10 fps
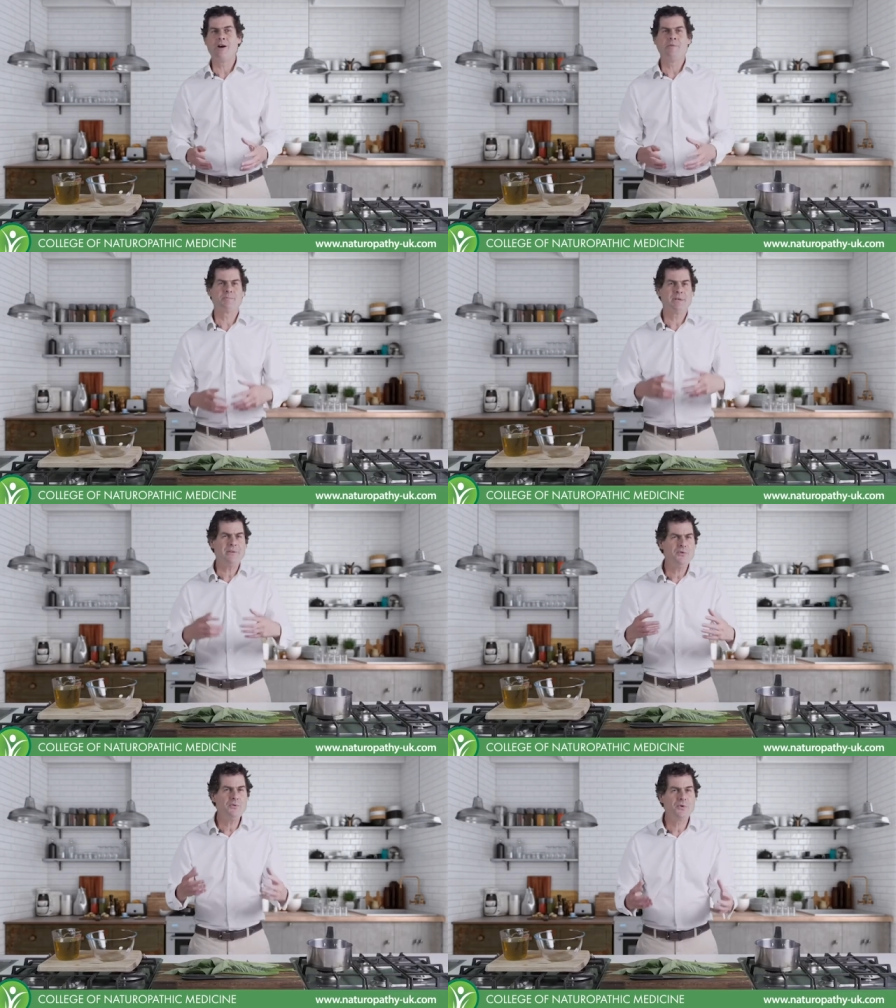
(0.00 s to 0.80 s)
herbs, but
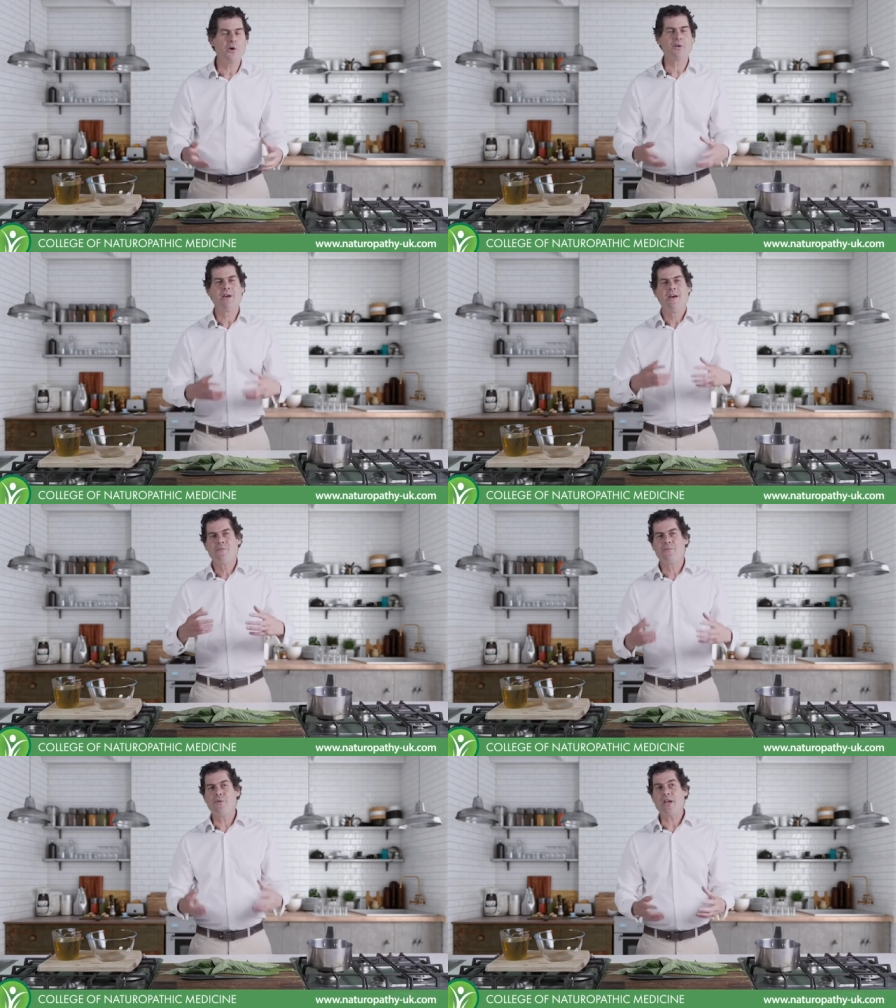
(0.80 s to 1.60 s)
if you've got
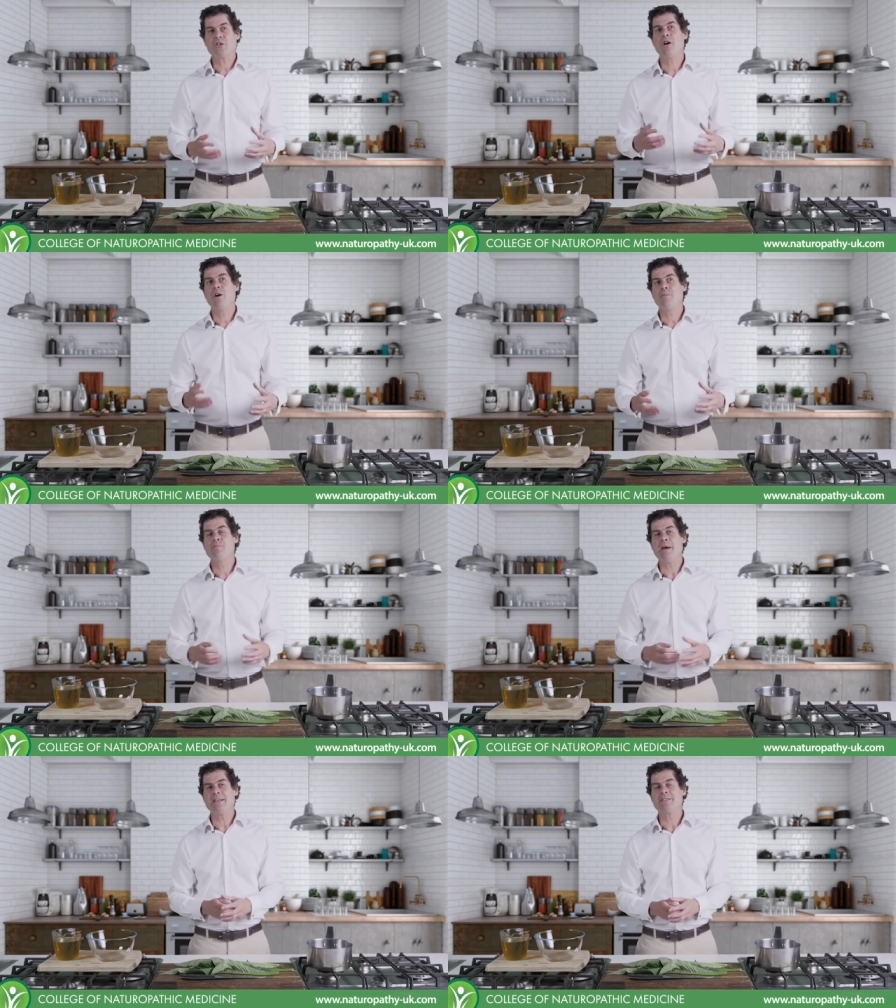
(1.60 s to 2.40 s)
fresh herbal
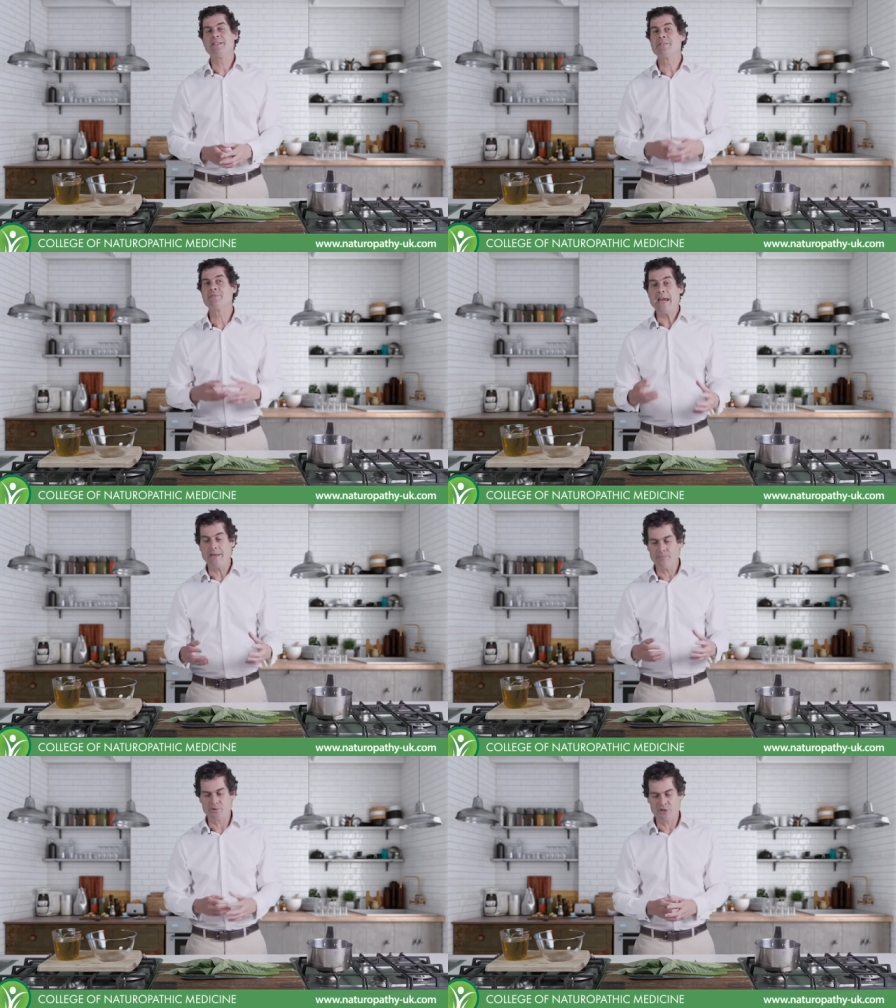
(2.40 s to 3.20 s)
medicines
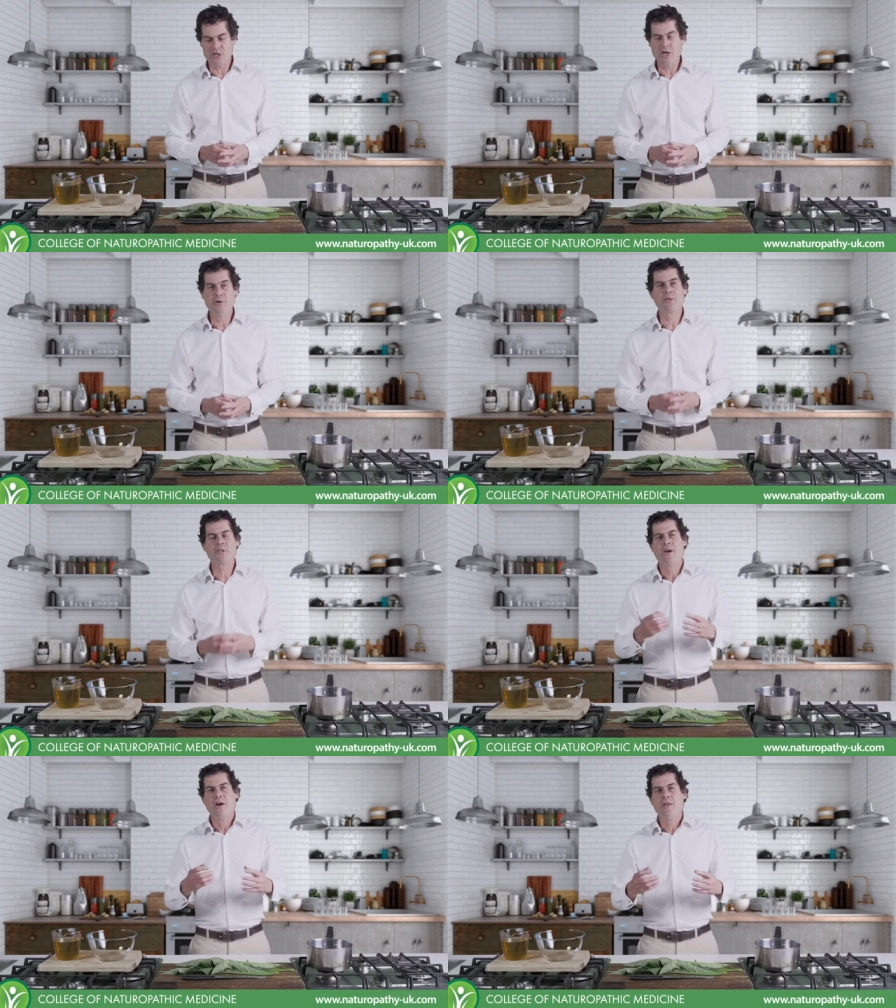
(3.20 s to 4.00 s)
available to use,
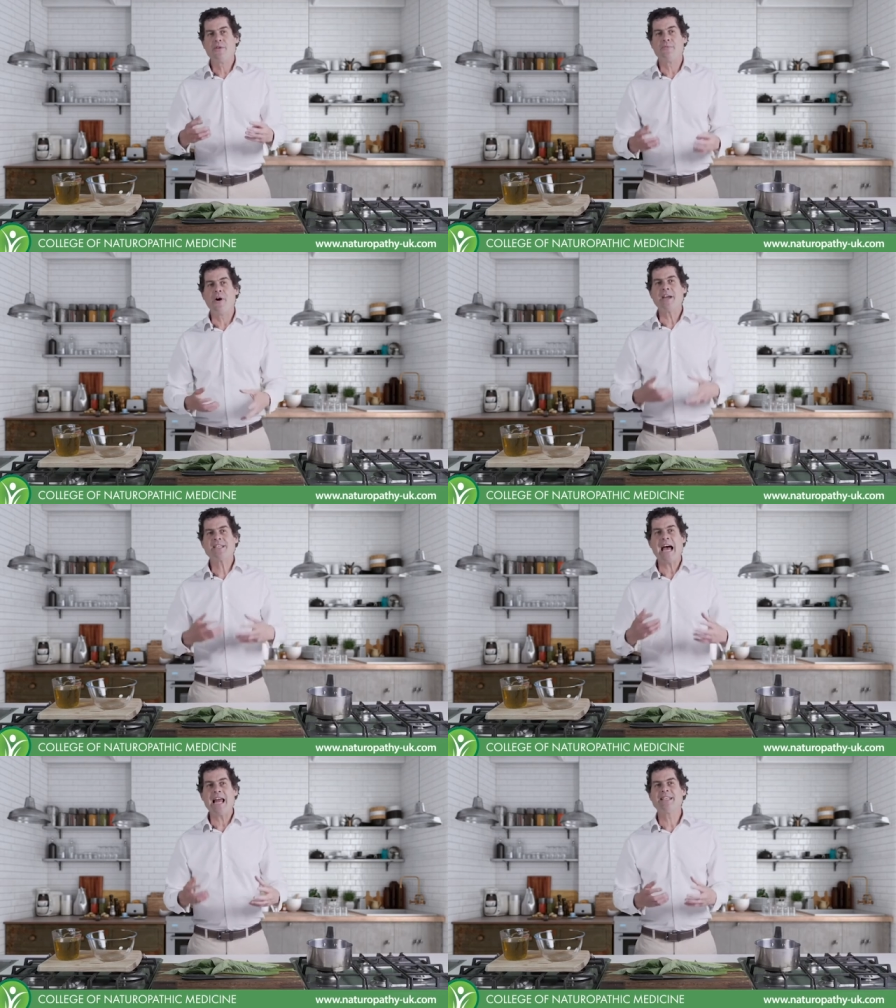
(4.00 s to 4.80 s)
the
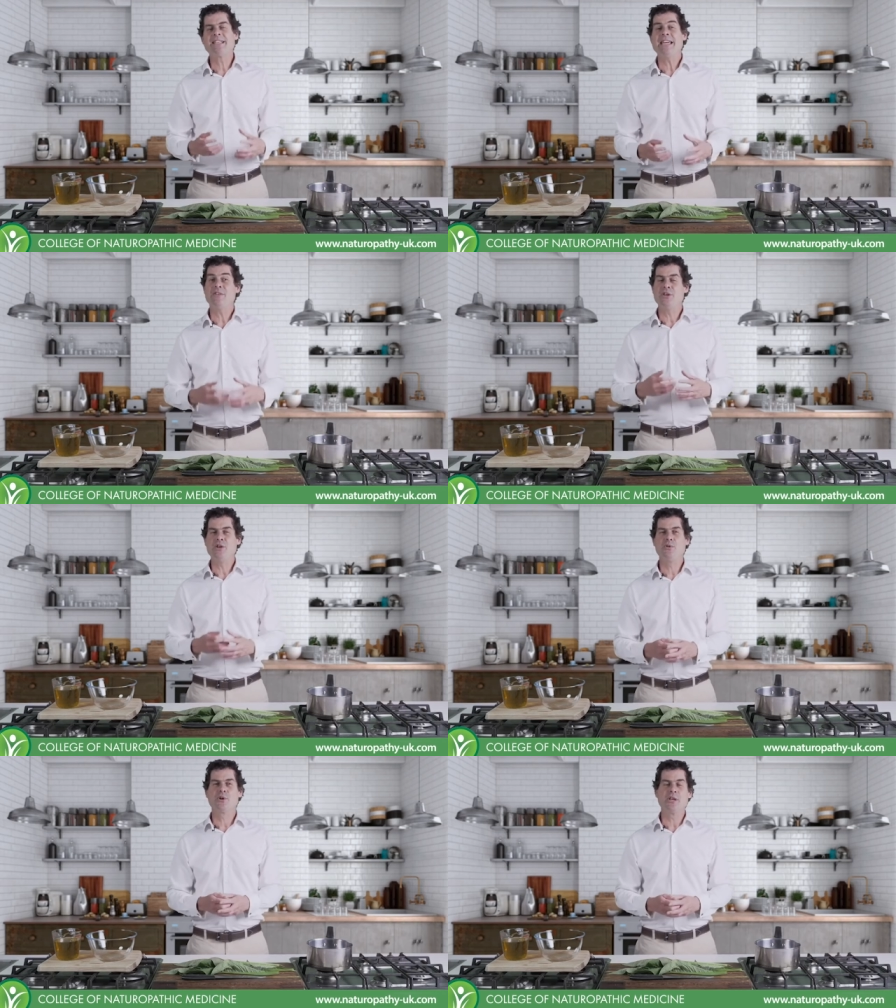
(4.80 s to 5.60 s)
vitality that
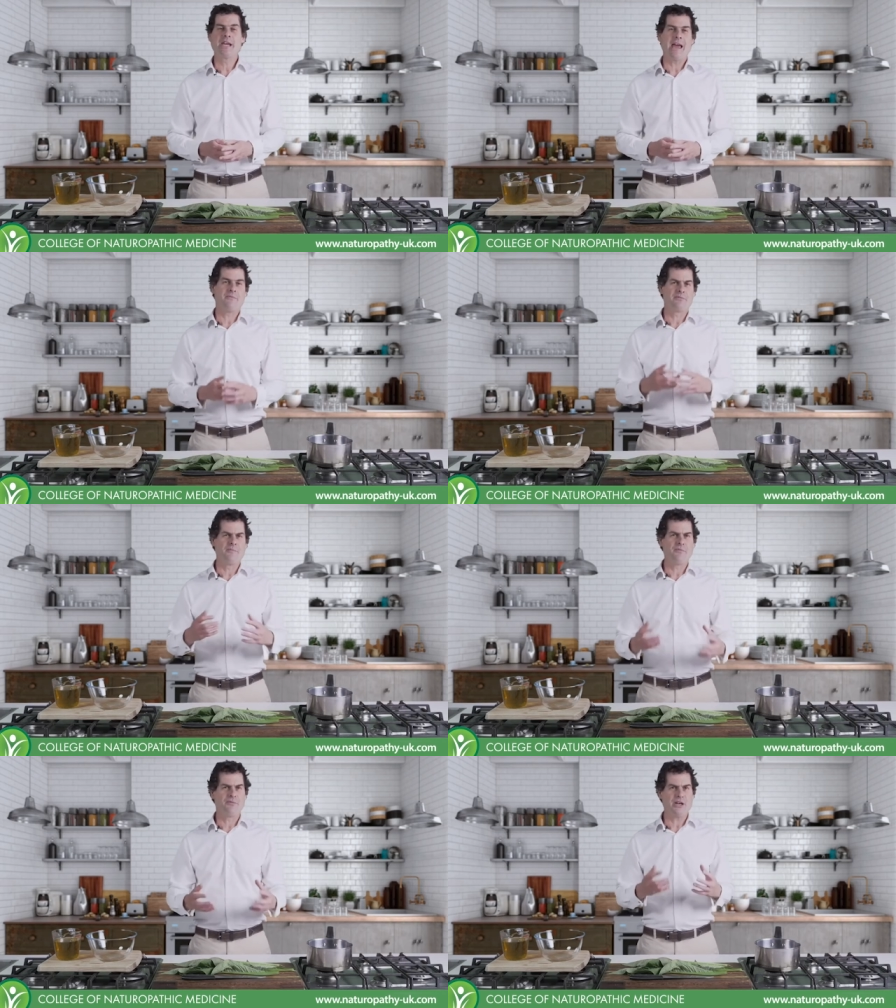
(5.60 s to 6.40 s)
you can get
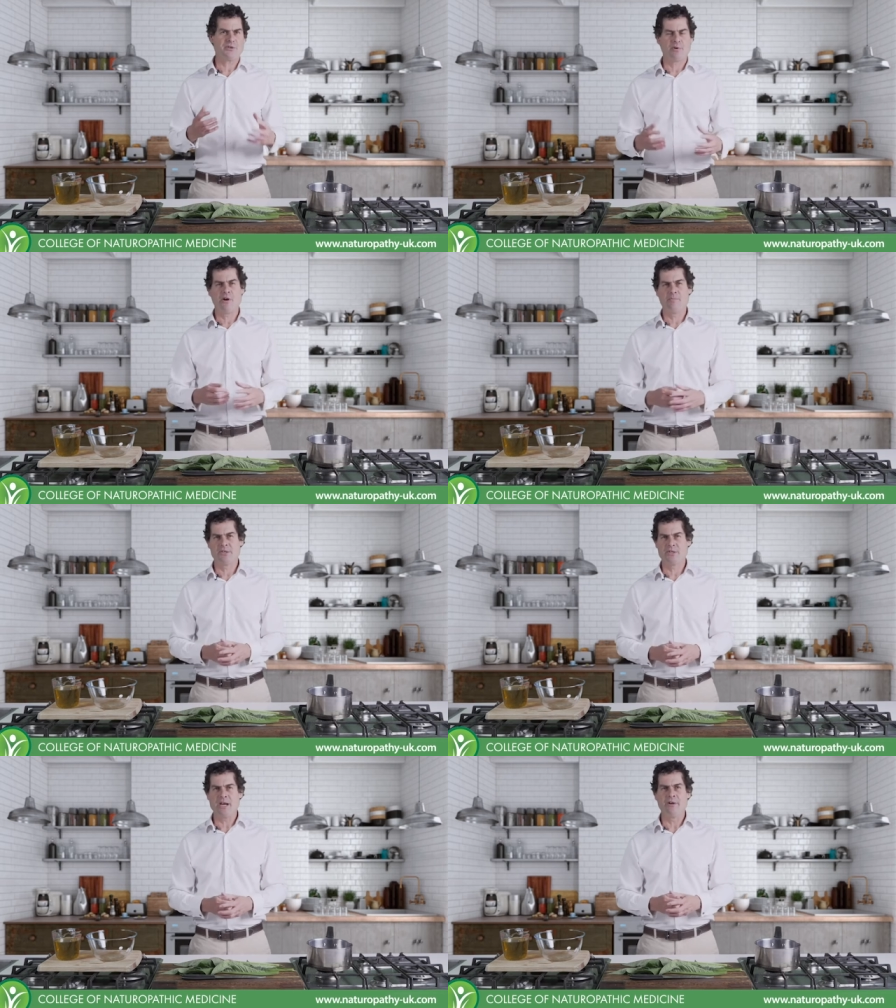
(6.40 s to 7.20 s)
from fresh plant
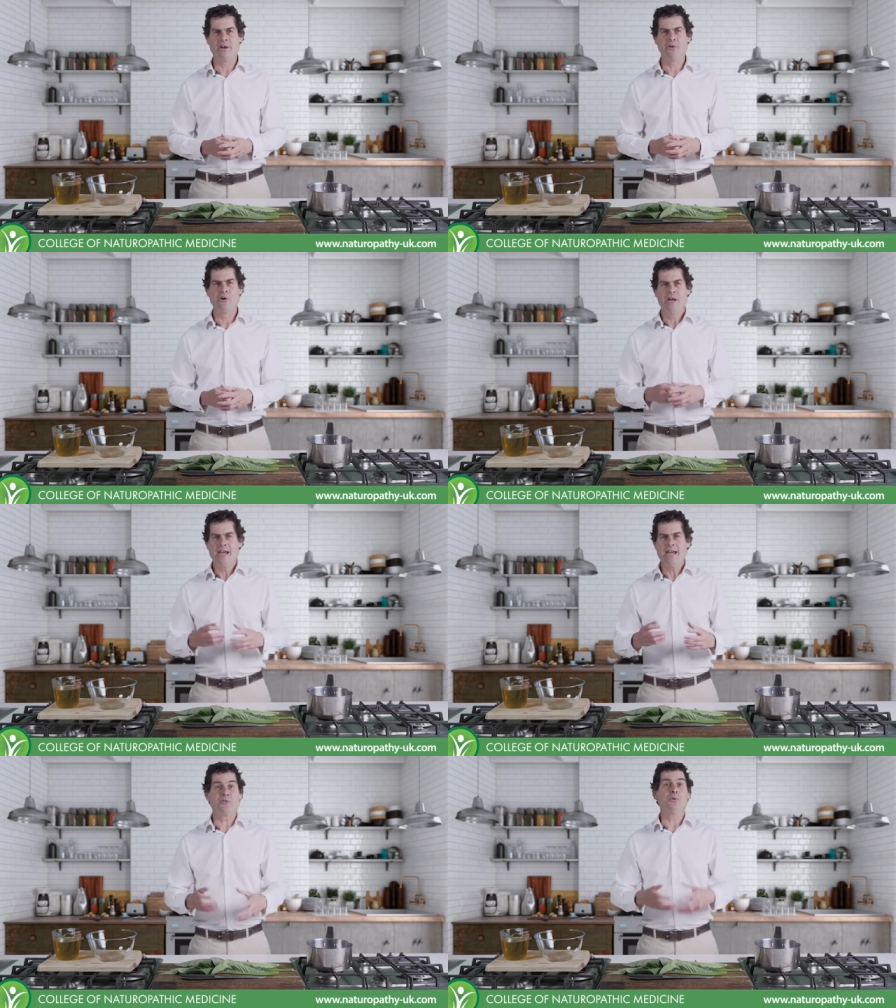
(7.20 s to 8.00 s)
material
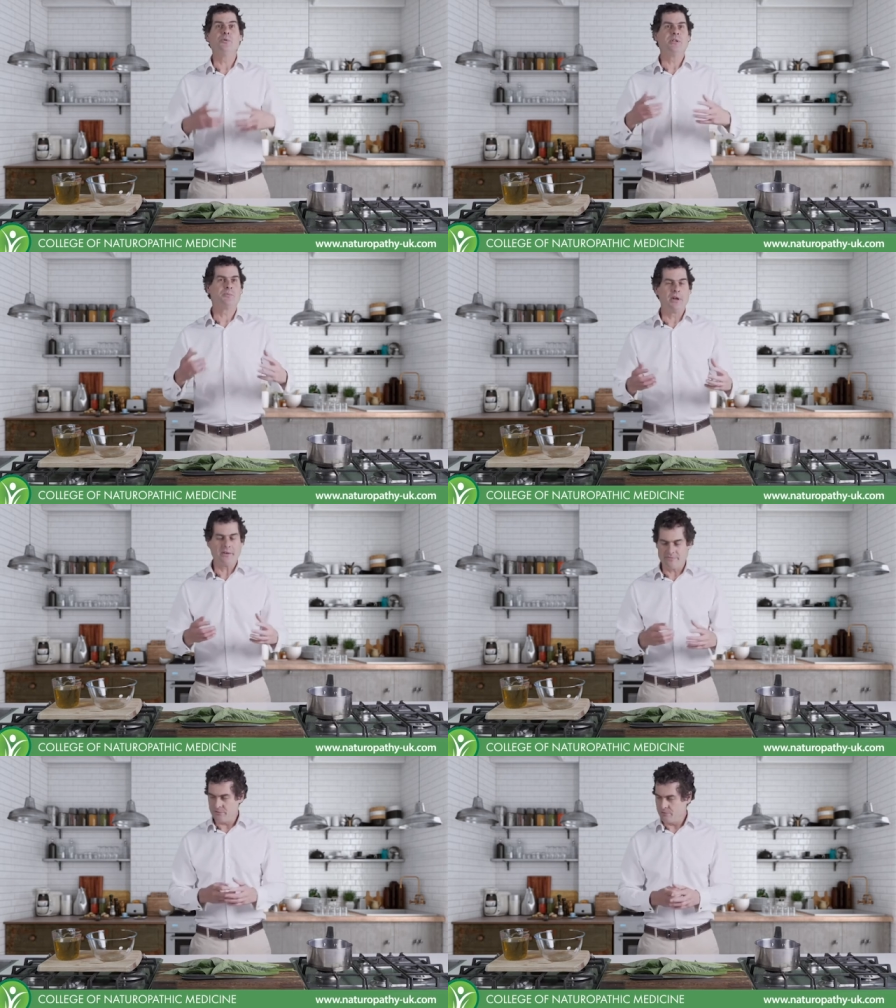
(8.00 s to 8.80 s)
is always
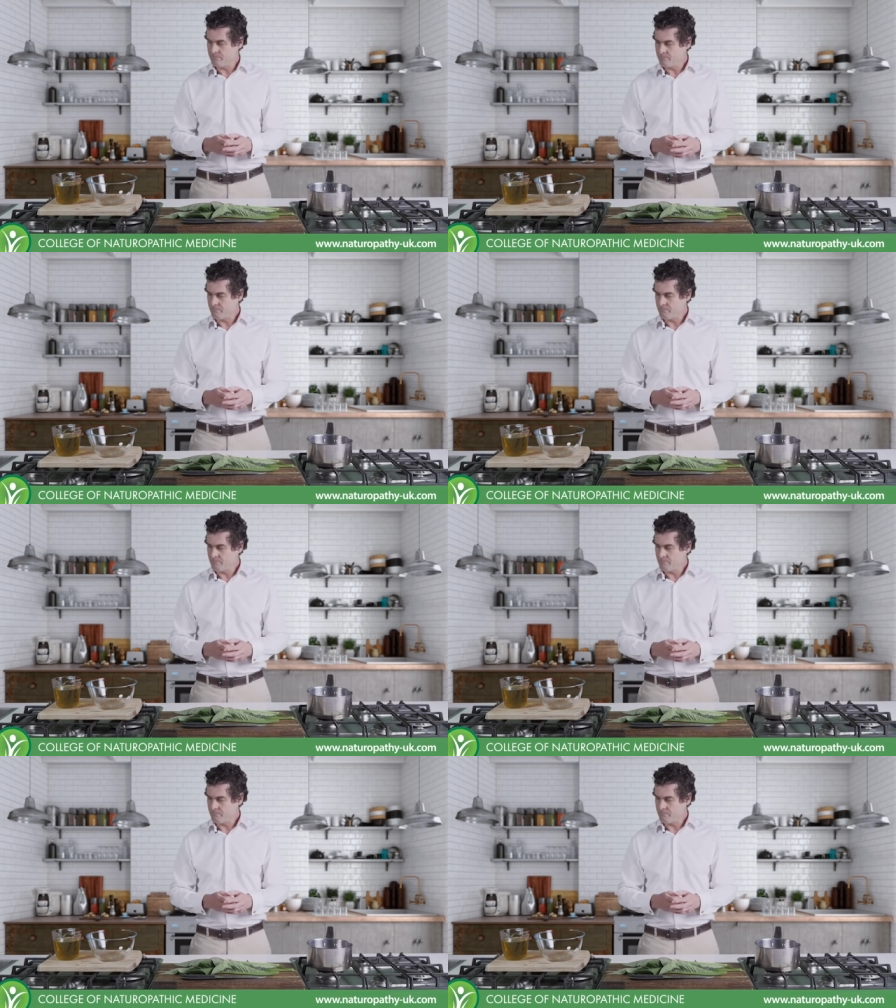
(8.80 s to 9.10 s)
wonderful.